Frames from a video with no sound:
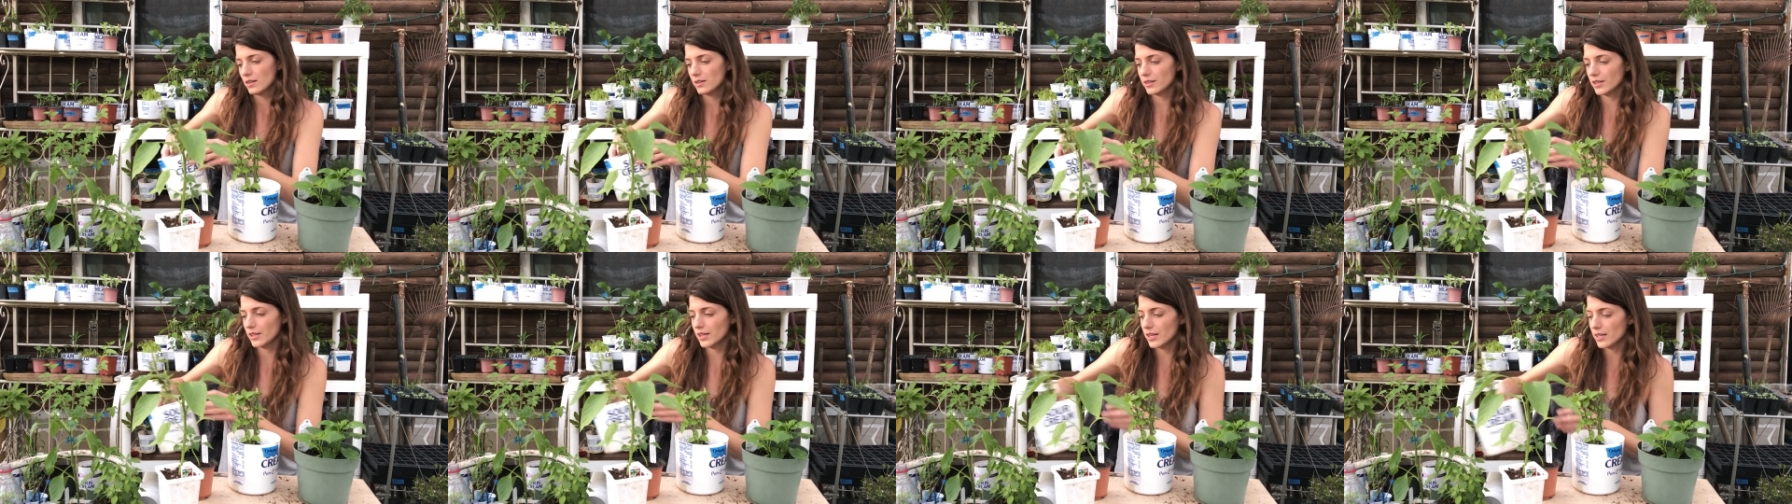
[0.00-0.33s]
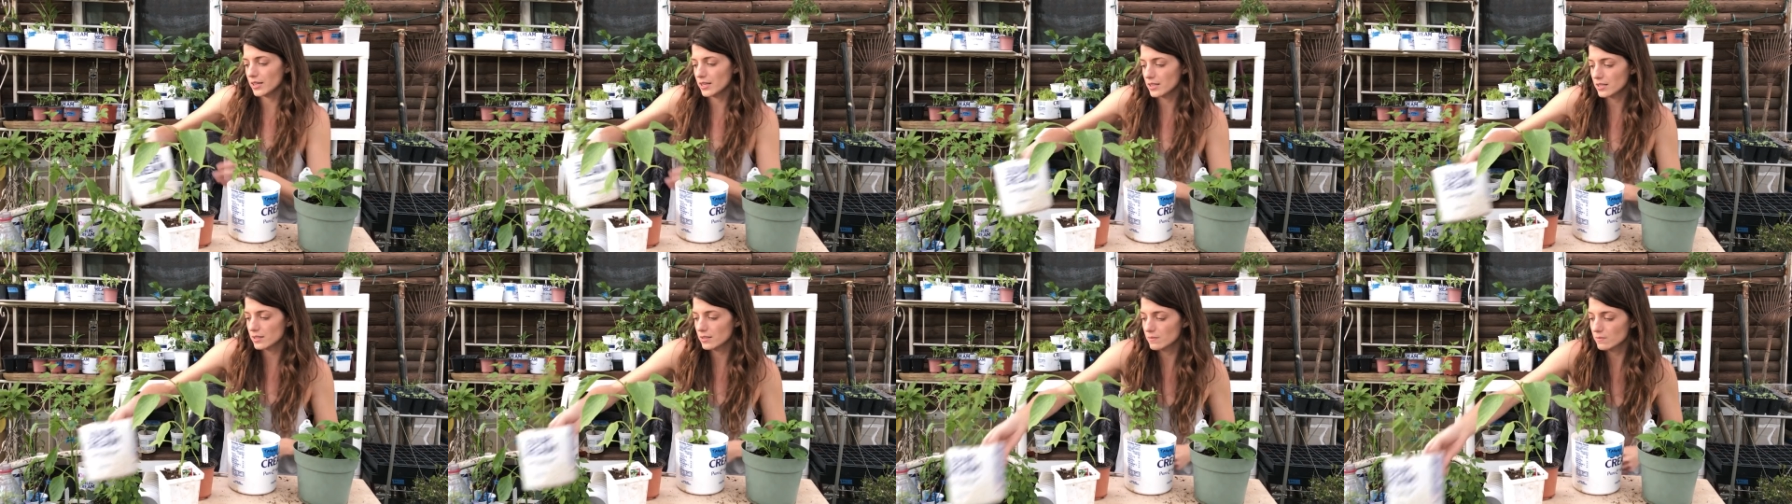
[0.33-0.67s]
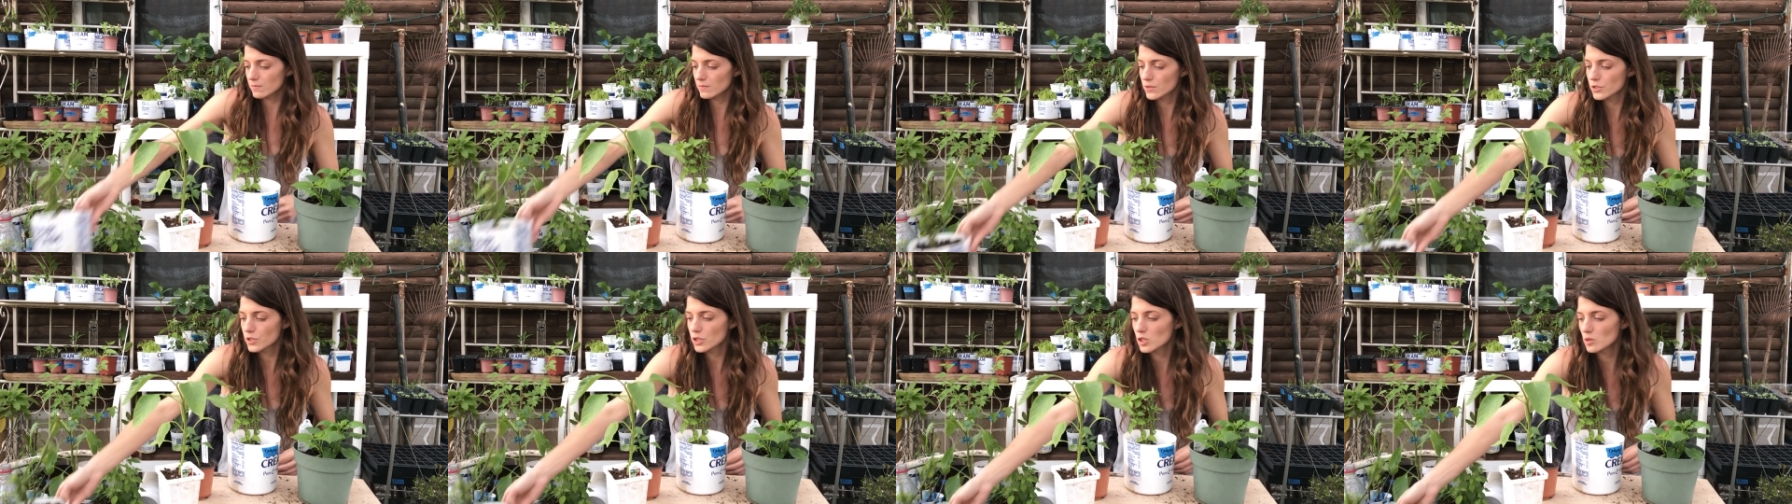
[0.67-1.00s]
the
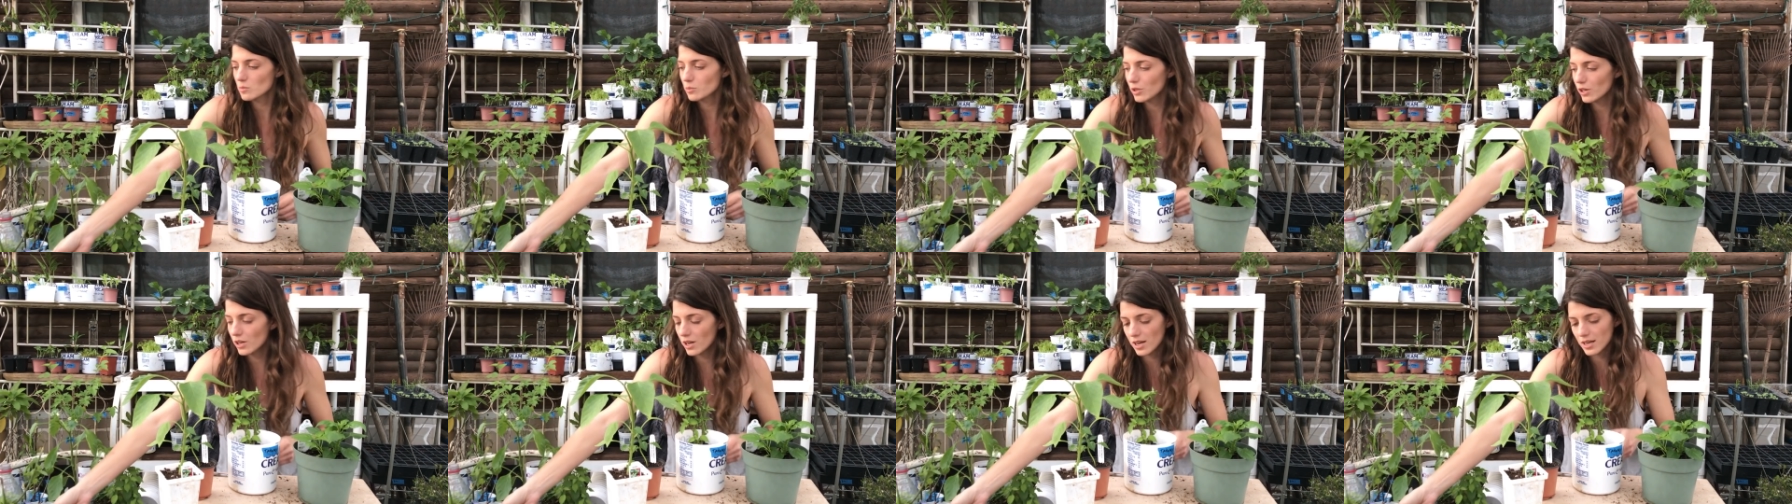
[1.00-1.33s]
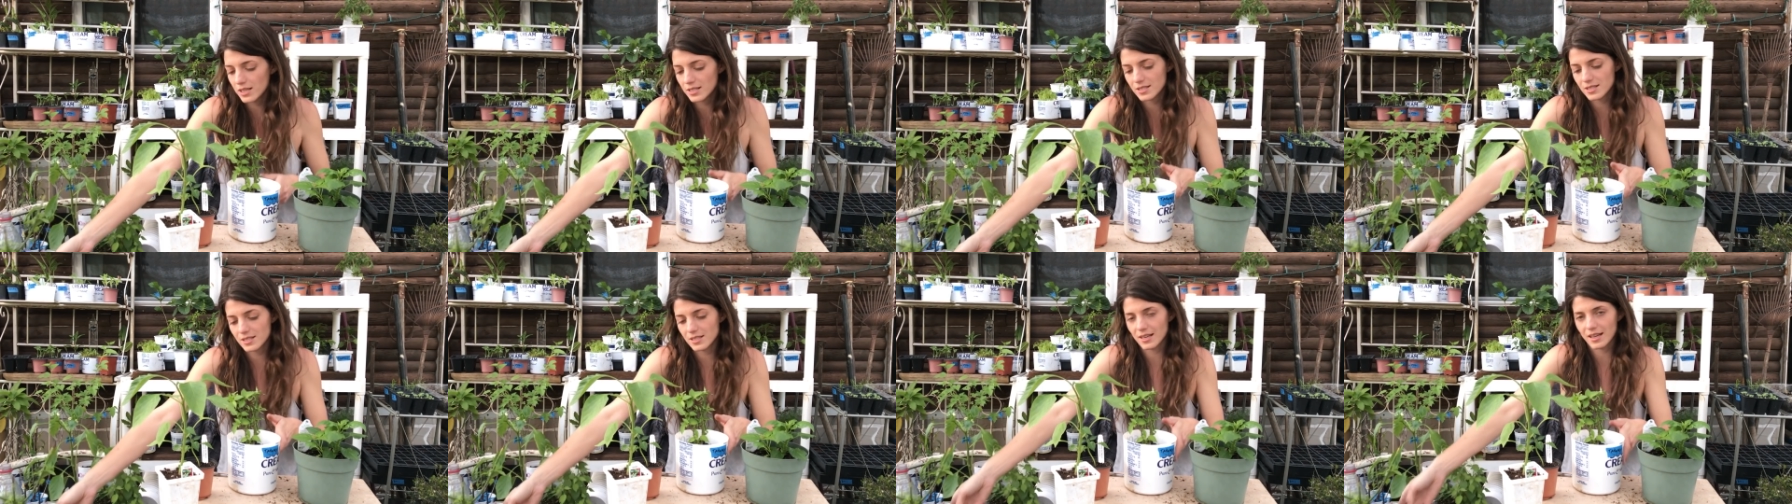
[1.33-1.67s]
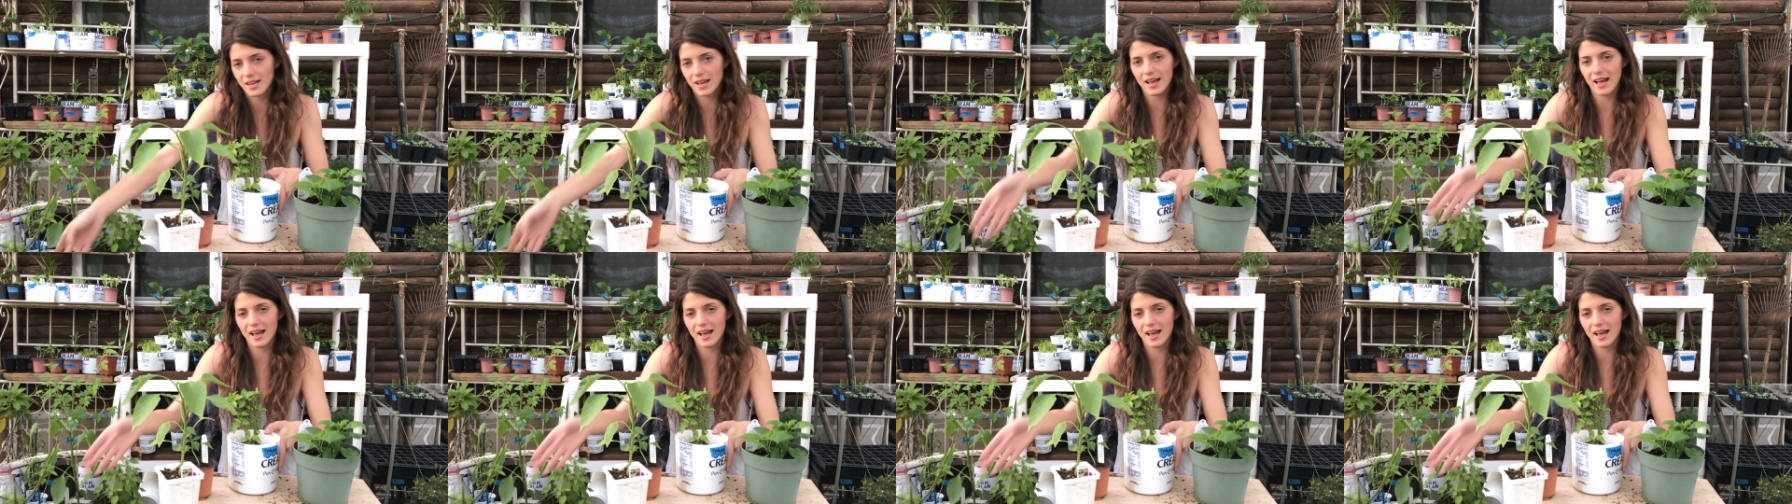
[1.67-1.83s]
super hots that I